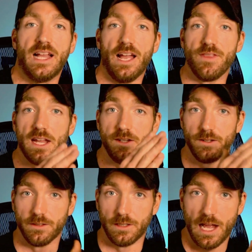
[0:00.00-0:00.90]
And
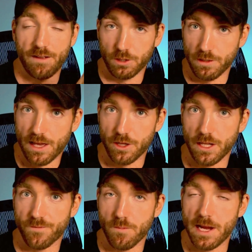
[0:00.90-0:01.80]
then after you gather
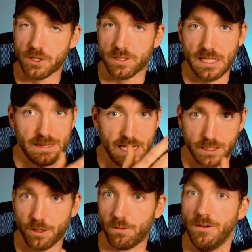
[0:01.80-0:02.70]
that information, say
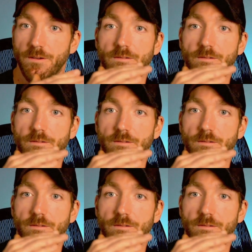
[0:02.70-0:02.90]
thank you.